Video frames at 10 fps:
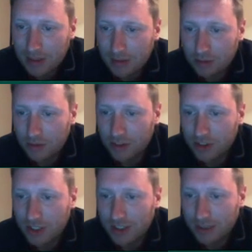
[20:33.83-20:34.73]
He's also got
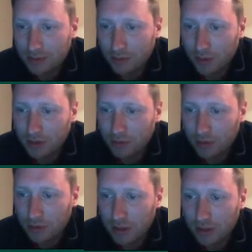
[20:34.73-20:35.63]
six caps for Wales with
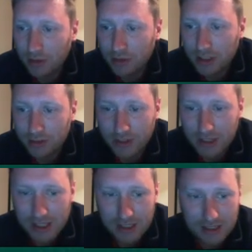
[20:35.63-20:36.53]
three goals, so that's
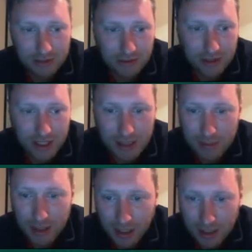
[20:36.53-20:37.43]
fantastic for him.